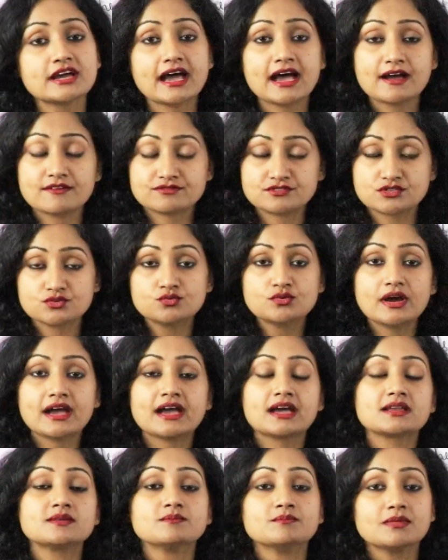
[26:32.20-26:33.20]
have to
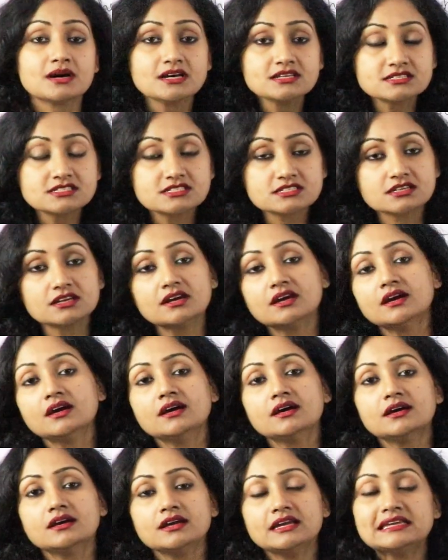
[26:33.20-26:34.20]
and must
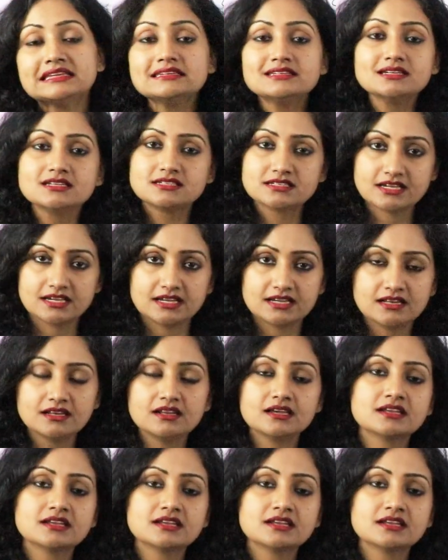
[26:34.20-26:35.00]
in detail